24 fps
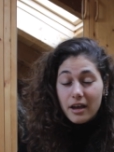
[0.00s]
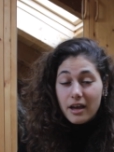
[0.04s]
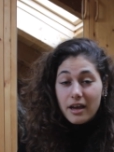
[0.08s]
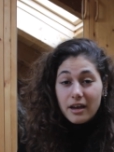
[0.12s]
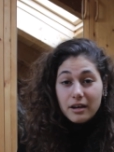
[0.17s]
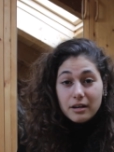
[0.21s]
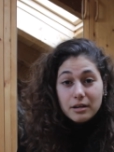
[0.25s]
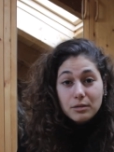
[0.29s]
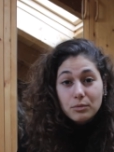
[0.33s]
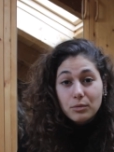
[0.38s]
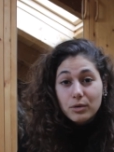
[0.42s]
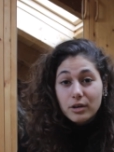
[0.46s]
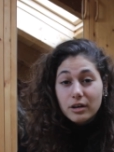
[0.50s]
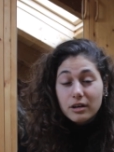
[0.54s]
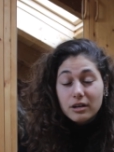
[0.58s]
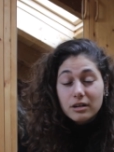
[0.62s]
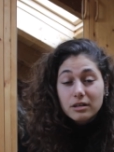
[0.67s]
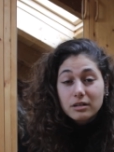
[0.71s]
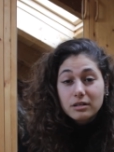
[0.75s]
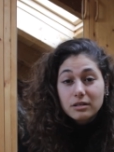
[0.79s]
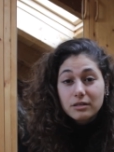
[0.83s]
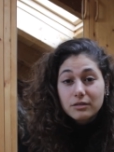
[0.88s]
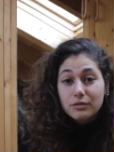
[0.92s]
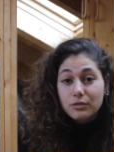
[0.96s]

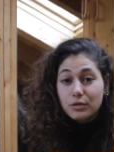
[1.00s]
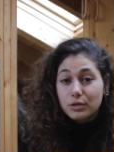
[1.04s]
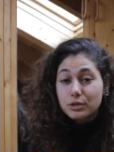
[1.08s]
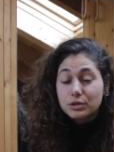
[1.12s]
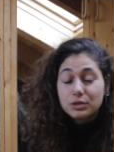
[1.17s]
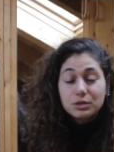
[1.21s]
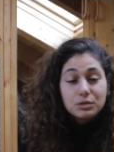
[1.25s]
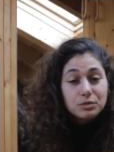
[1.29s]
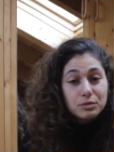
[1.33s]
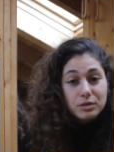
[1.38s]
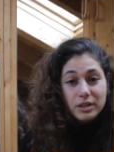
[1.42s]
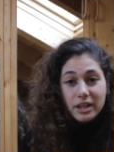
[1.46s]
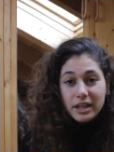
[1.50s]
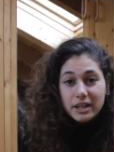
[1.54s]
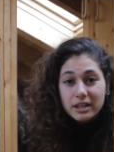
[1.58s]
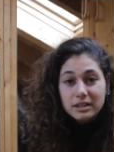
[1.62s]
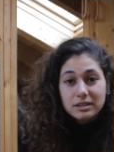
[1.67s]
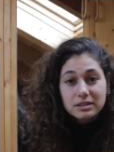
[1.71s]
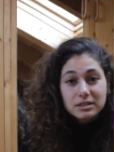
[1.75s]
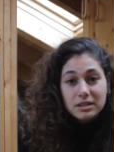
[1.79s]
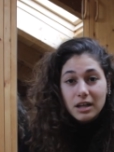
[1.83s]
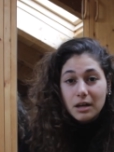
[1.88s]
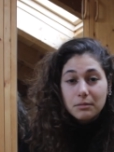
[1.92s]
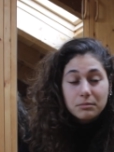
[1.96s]
anywhere for two
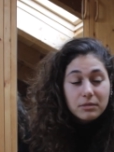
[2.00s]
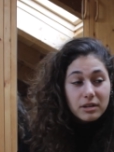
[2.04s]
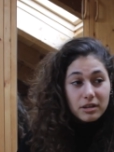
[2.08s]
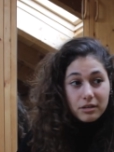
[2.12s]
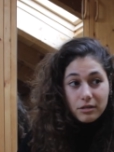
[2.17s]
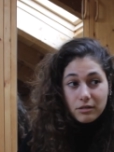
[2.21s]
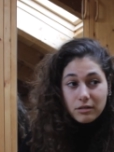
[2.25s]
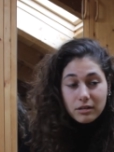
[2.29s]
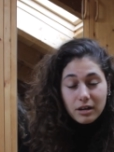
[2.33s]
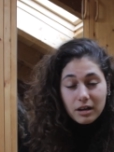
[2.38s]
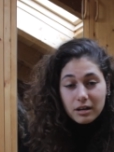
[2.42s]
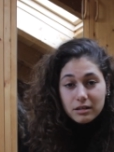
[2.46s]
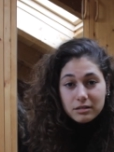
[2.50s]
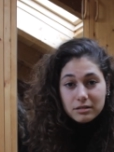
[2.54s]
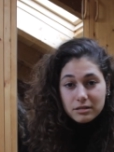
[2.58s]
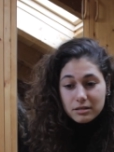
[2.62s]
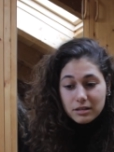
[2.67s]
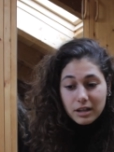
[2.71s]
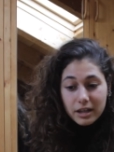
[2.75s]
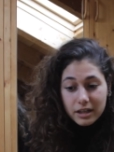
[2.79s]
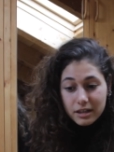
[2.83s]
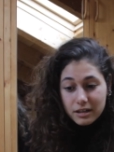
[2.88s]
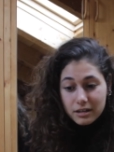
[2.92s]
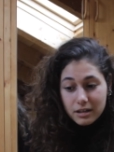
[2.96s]
days. I'm not the,
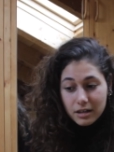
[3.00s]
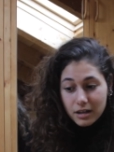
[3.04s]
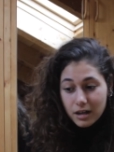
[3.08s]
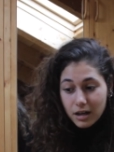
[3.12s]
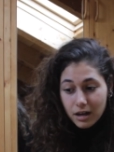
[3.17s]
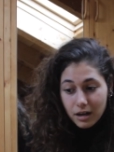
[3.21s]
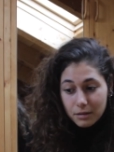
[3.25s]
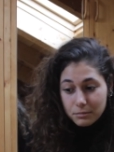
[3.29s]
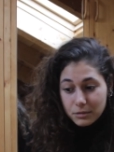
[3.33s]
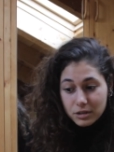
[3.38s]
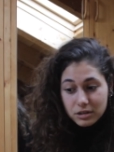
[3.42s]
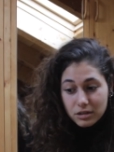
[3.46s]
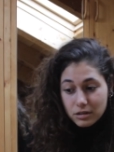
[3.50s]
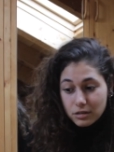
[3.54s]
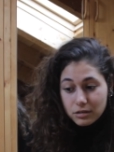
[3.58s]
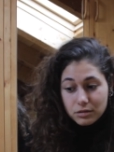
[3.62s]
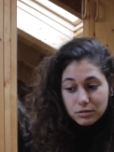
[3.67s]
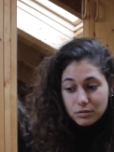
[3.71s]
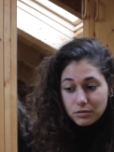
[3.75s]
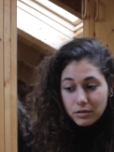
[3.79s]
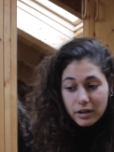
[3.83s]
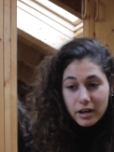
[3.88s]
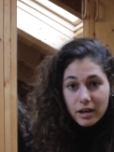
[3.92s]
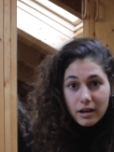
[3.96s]
like, I'm not gonna
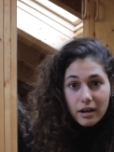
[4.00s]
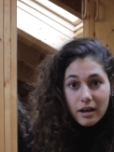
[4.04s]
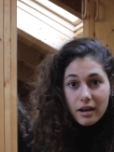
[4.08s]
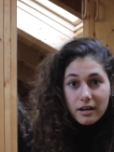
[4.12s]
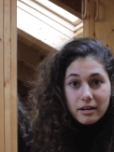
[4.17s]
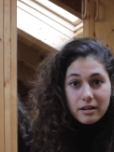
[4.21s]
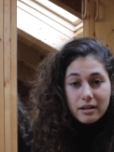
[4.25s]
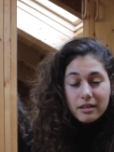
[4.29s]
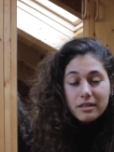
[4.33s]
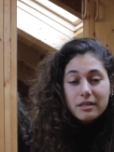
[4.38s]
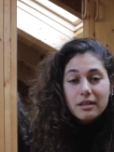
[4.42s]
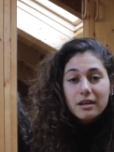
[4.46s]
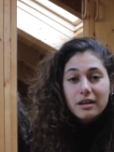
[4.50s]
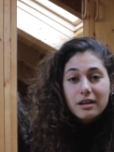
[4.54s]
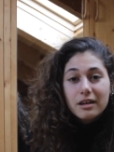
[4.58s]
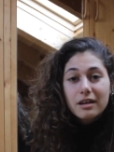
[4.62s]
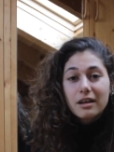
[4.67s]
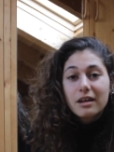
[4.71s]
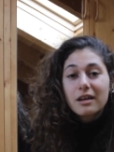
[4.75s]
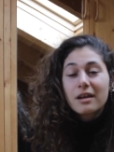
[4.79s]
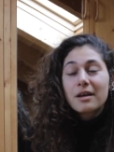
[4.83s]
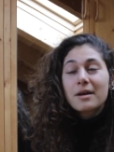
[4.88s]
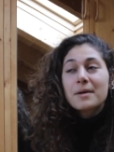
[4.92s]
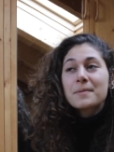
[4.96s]
do anything.
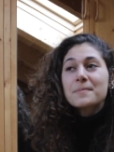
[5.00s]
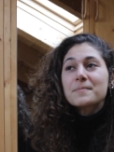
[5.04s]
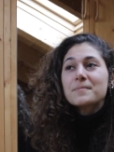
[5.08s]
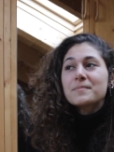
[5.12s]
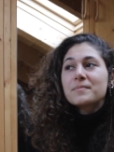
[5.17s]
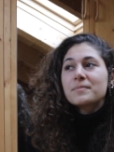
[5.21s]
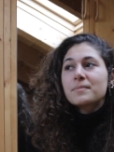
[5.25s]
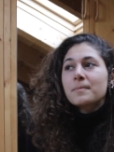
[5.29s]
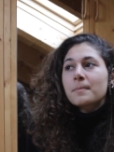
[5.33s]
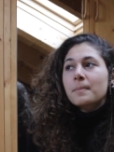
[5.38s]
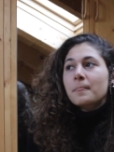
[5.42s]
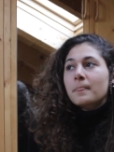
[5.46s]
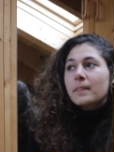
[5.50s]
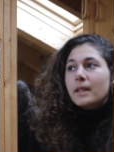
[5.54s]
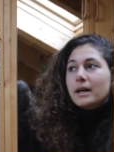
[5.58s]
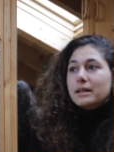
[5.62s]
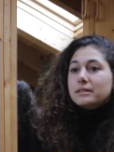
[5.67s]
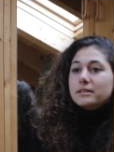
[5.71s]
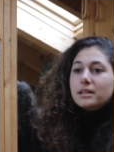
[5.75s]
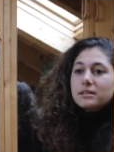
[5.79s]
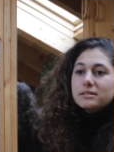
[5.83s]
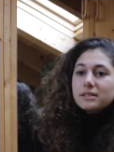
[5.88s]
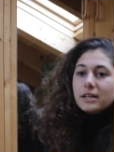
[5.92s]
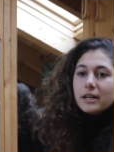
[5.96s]

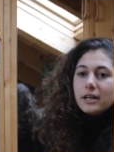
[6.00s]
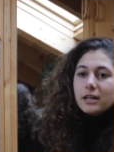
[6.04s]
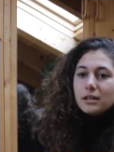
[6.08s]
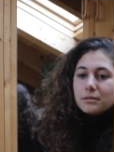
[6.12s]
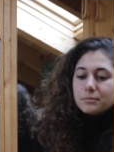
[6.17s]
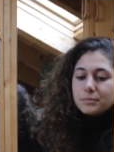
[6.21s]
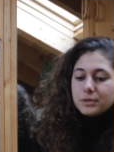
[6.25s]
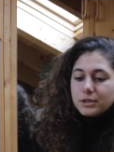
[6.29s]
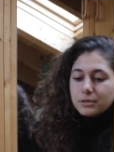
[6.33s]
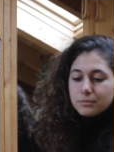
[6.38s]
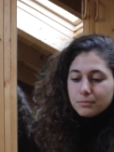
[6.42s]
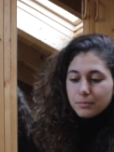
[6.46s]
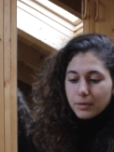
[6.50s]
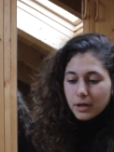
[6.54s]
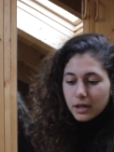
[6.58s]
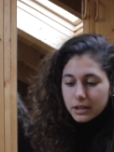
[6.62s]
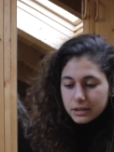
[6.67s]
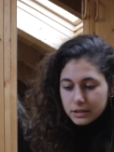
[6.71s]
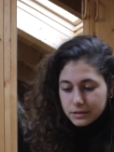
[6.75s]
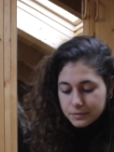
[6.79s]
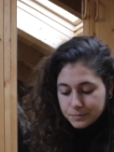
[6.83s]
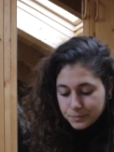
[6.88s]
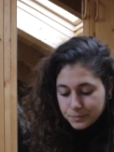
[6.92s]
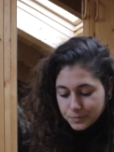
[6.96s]
And that helped,
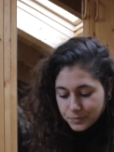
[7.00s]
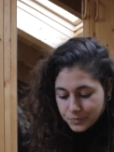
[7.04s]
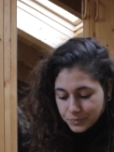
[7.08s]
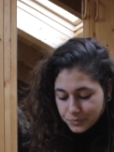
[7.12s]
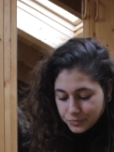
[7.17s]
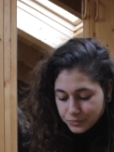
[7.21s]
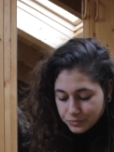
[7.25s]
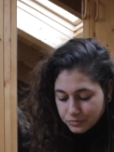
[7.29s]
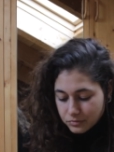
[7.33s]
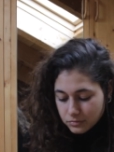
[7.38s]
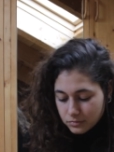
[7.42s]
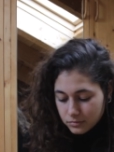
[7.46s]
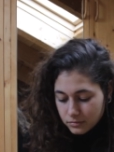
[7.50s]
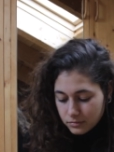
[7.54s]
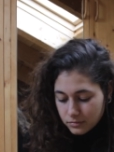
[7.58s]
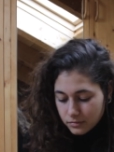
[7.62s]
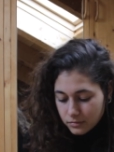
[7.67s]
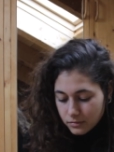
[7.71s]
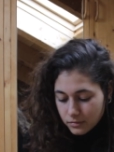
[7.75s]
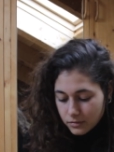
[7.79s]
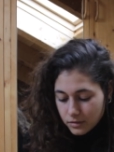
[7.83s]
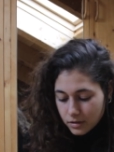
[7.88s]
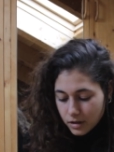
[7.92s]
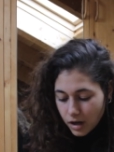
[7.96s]
but
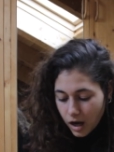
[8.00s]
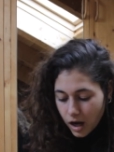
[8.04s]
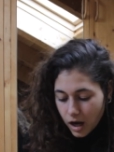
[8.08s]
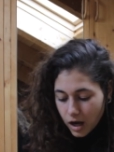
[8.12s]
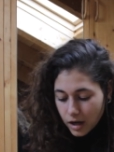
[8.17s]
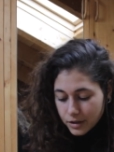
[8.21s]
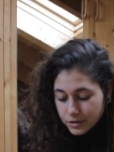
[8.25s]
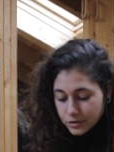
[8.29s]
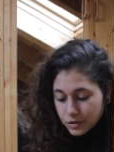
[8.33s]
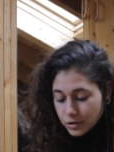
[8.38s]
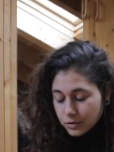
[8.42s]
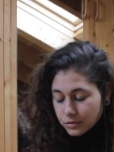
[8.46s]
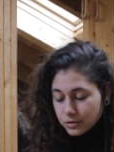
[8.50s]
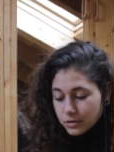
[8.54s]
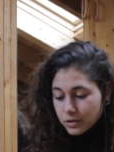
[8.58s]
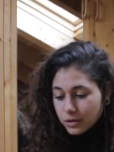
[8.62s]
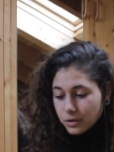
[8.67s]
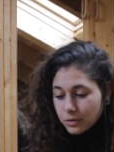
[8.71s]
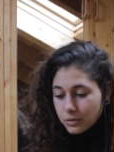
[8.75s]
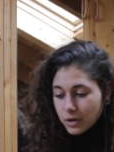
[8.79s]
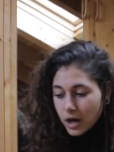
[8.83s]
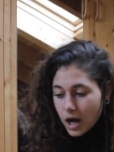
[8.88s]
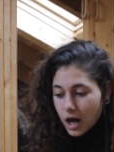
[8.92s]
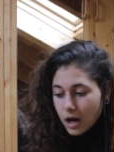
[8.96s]
I don't
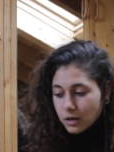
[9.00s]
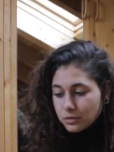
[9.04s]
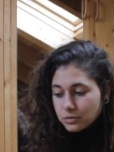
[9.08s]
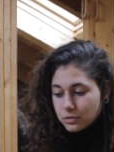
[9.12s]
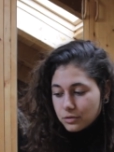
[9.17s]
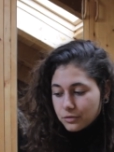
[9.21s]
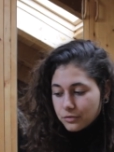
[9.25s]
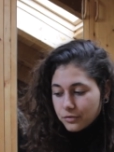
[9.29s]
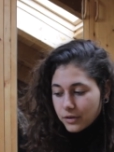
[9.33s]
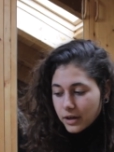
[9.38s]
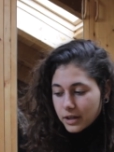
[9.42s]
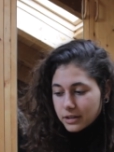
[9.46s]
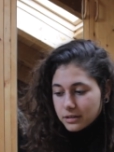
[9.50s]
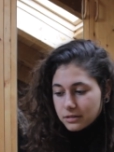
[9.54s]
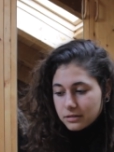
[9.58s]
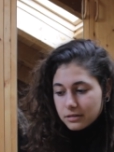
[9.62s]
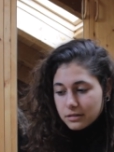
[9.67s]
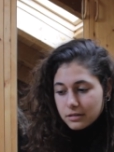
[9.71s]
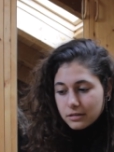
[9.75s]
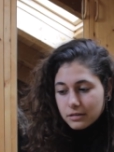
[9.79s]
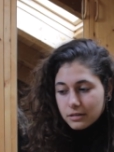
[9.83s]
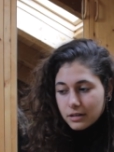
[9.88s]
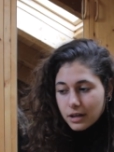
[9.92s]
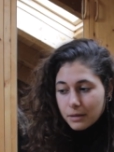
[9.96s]
know how to
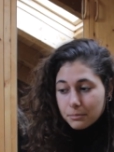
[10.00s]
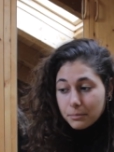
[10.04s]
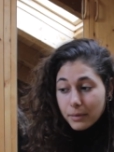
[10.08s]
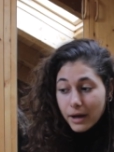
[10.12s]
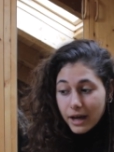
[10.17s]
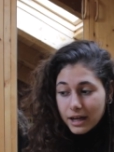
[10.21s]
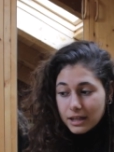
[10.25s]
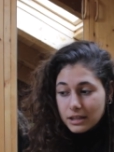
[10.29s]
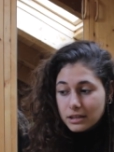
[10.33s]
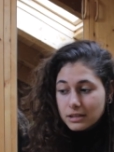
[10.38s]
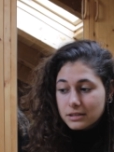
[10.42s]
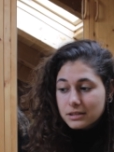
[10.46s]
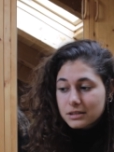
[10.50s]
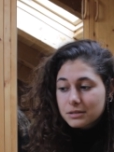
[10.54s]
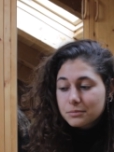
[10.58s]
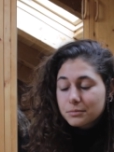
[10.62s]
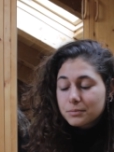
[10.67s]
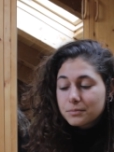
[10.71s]
find a balance